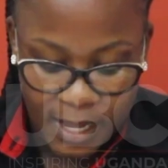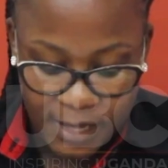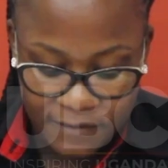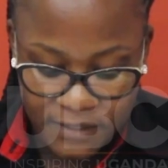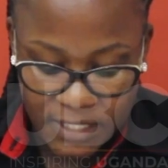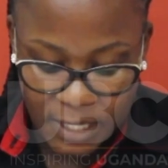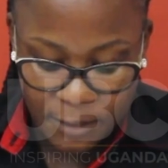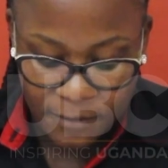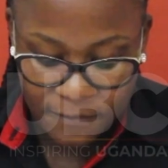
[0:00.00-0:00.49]

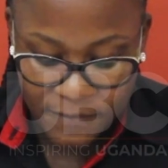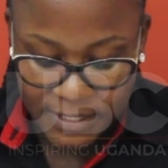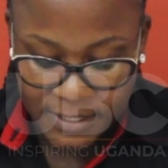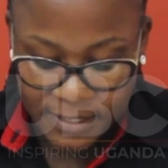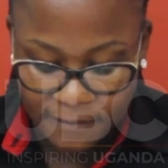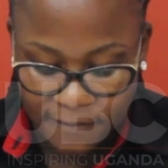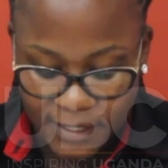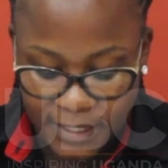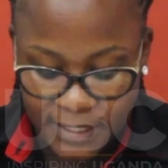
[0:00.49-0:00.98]
After over
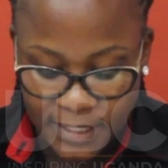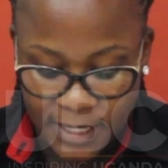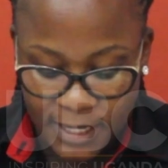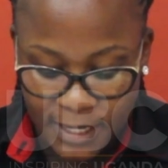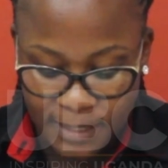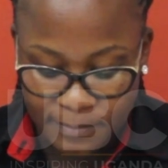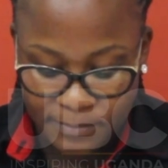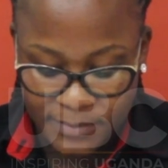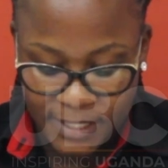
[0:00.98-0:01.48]

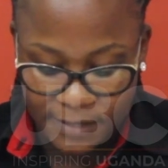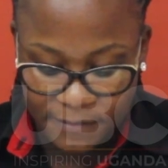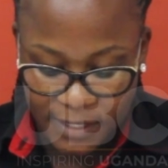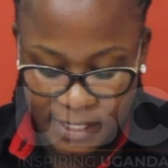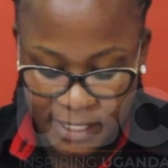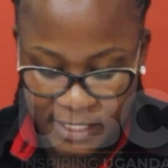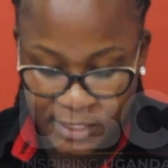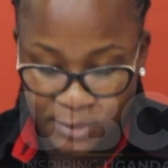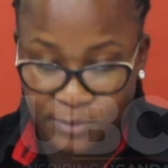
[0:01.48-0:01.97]

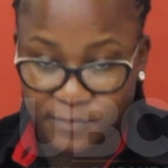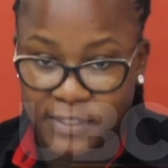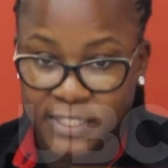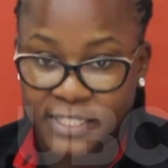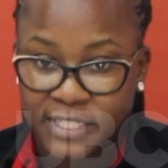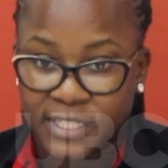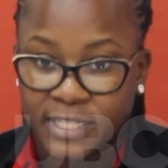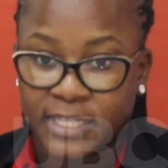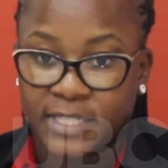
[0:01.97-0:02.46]
seven years of
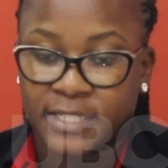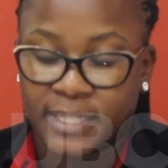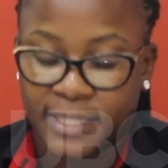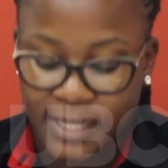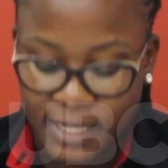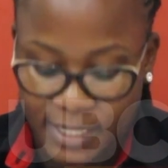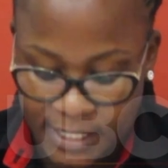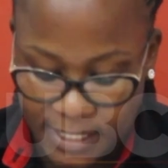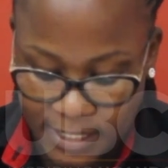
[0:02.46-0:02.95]
litigating
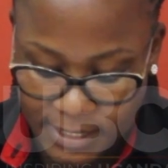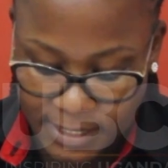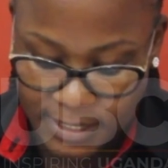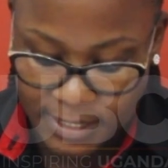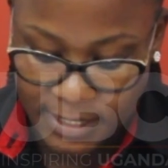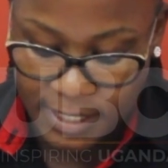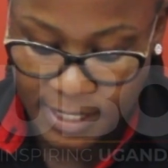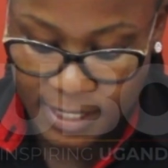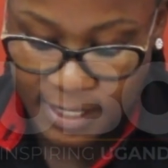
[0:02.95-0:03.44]
the
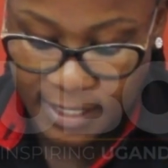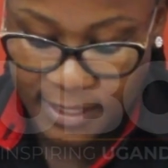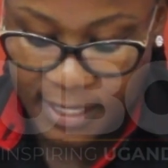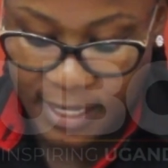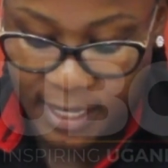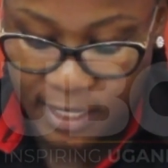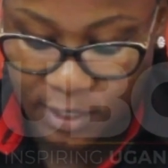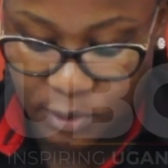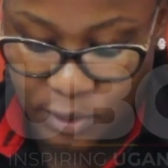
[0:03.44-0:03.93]
case, the
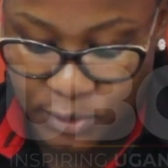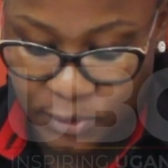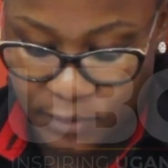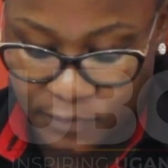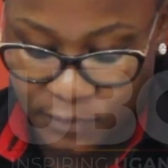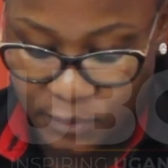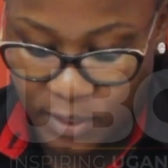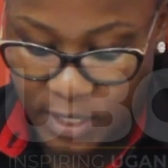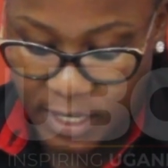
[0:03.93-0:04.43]
High Court
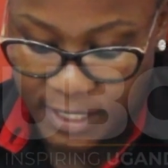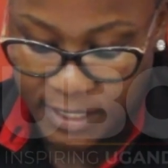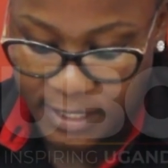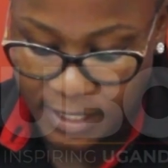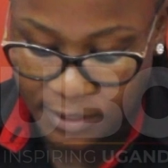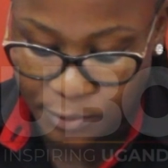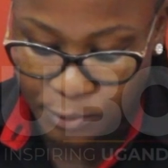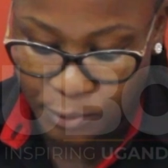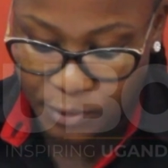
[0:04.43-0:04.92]
of
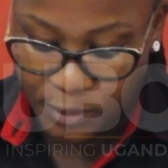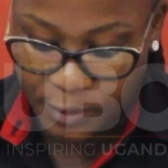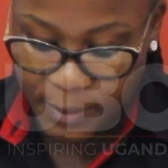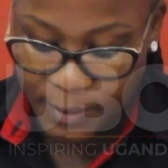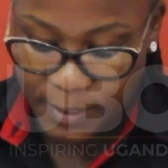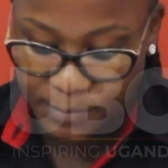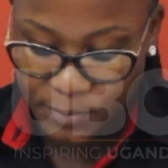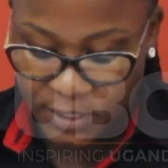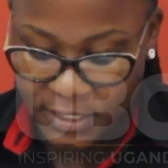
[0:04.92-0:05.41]
Uganda, through
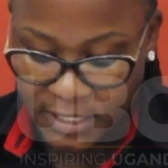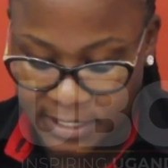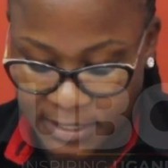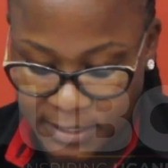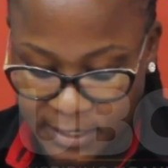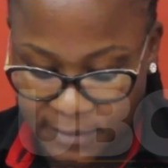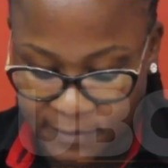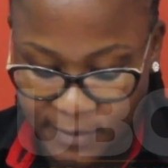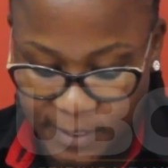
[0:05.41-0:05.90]
Honorable
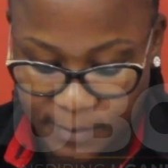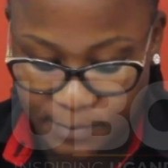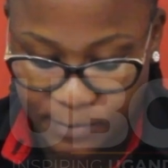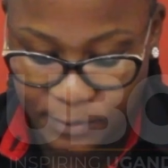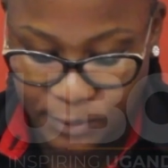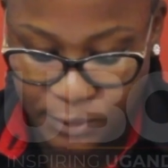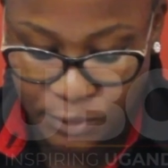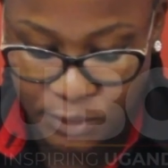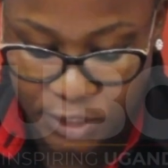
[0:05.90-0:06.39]
Justice Philip
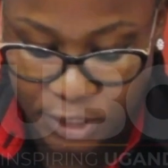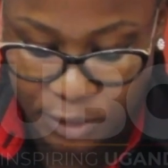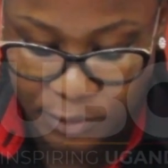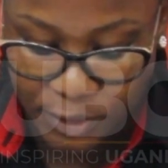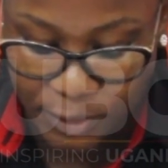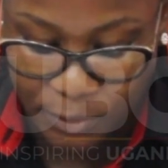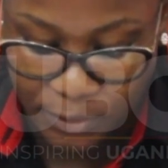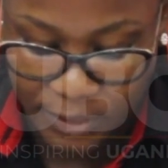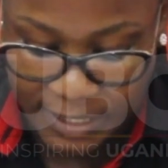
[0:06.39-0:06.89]
Odochi,
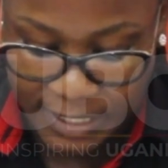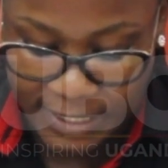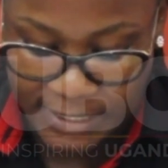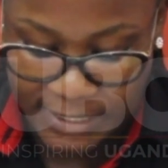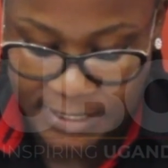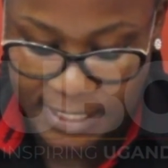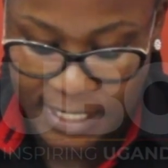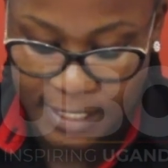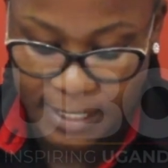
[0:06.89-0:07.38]

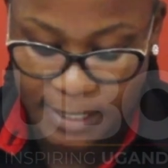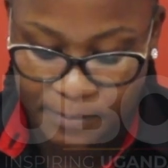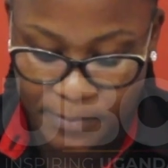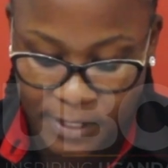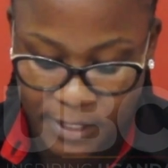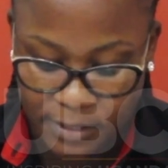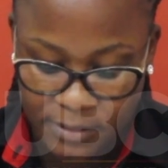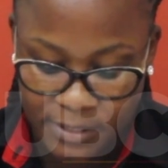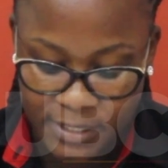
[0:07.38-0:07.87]
recognized and
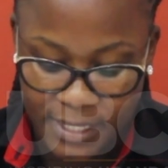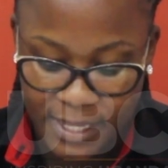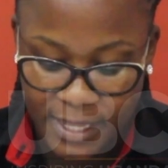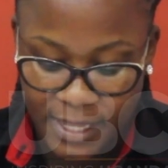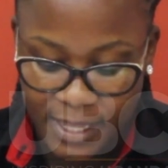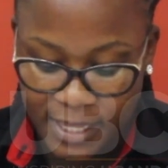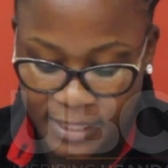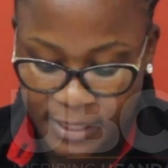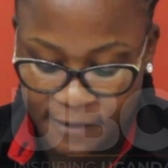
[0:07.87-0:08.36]
upheld
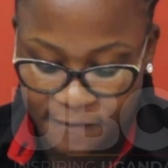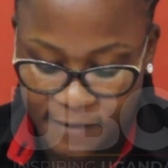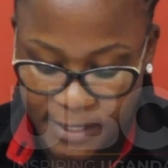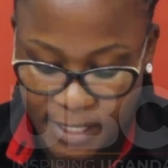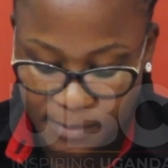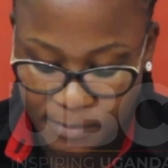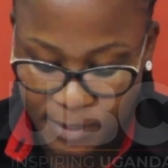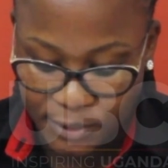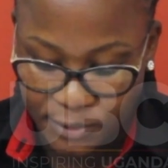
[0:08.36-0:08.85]
the
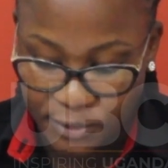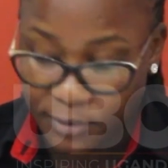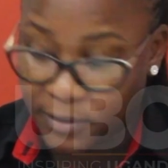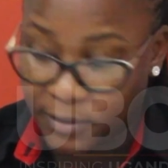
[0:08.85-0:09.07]
fundamental